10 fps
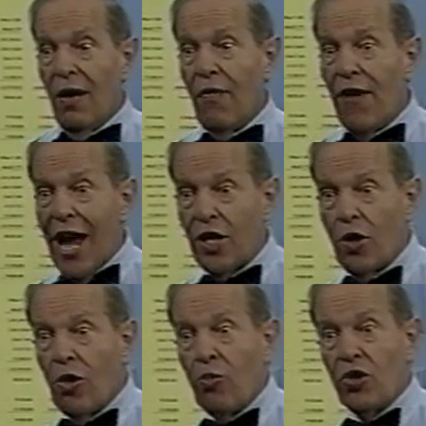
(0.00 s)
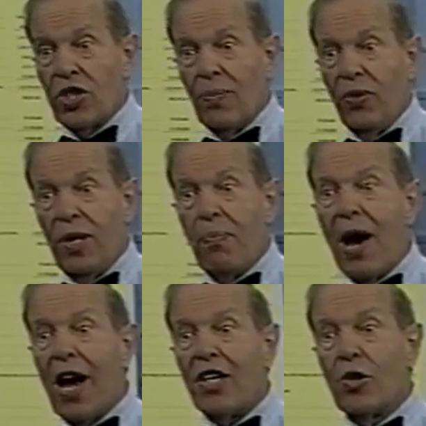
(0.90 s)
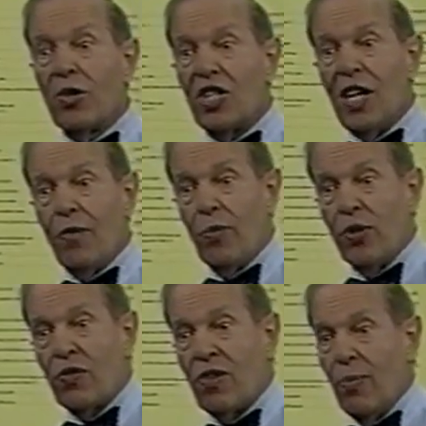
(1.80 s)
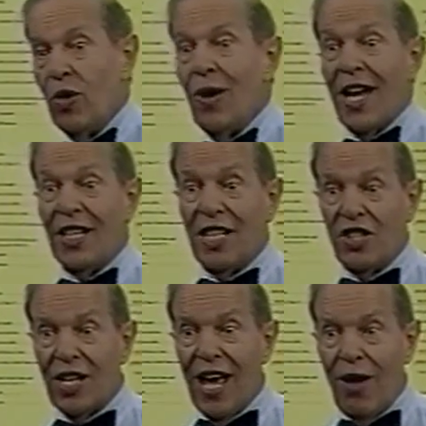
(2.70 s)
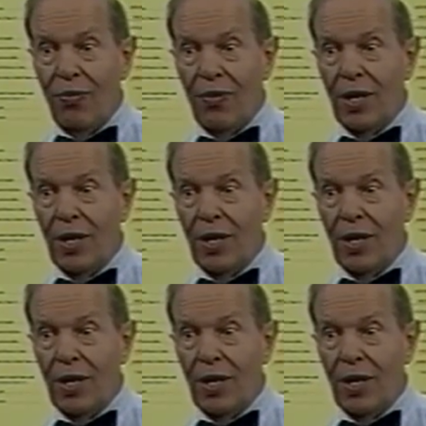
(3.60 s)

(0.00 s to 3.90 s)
A factor will simply buy your receivables from you at a discount.